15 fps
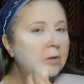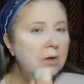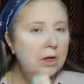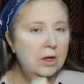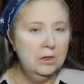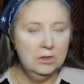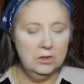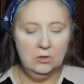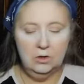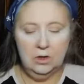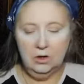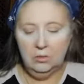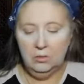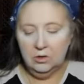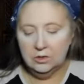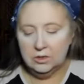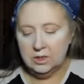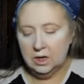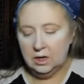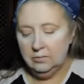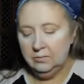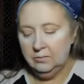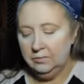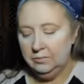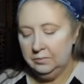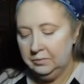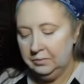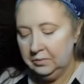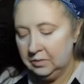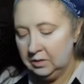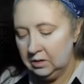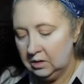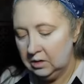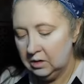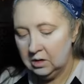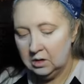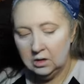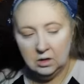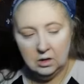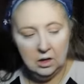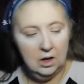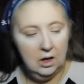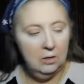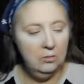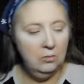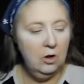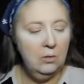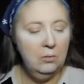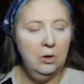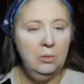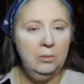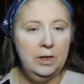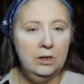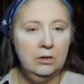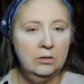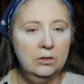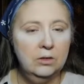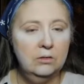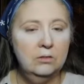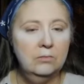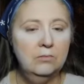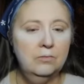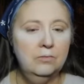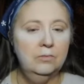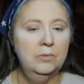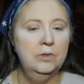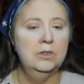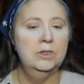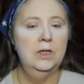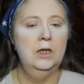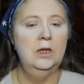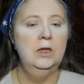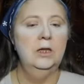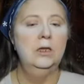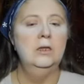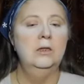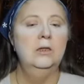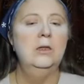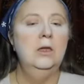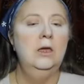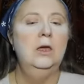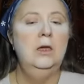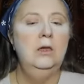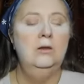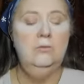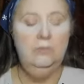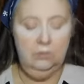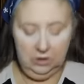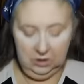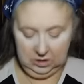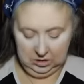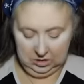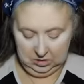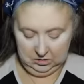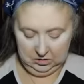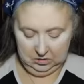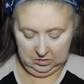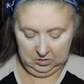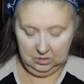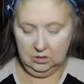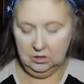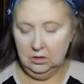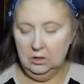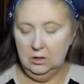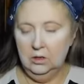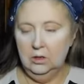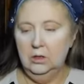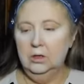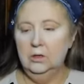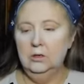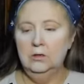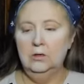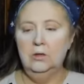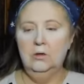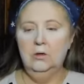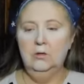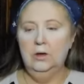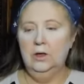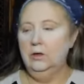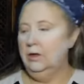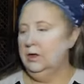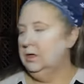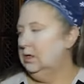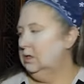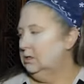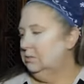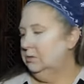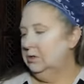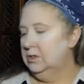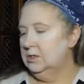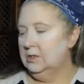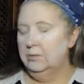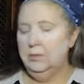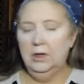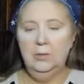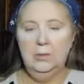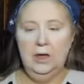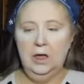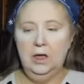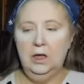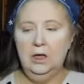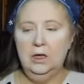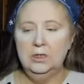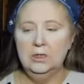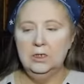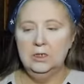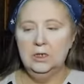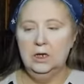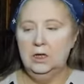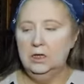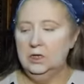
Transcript: Okay, so now I'm all set. I am Rompo peeled. Set it and forget it. So now I need to put something on my eyes as an